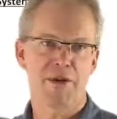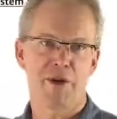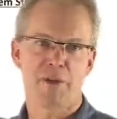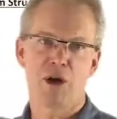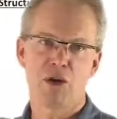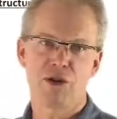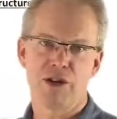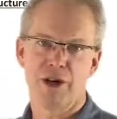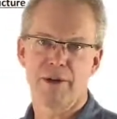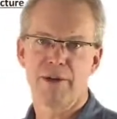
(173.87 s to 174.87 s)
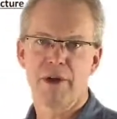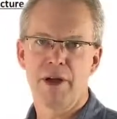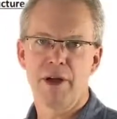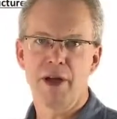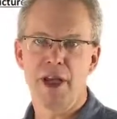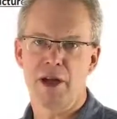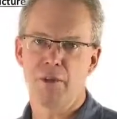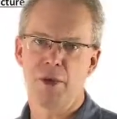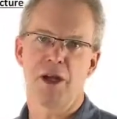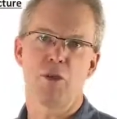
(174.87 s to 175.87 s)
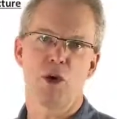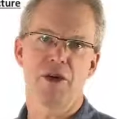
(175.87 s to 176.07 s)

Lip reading: of an approach here in a little